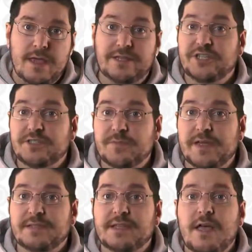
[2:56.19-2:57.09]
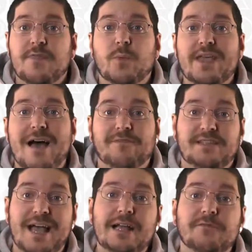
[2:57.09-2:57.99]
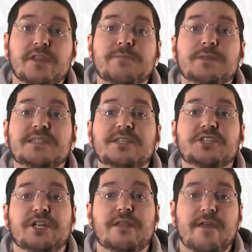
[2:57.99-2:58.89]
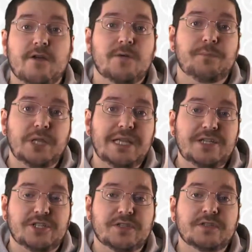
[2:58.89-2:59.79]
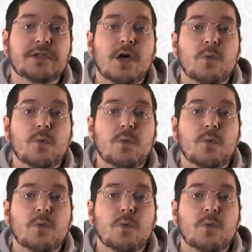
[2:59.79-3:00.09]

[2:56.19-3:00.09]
It just means that we have to tactfully position their completions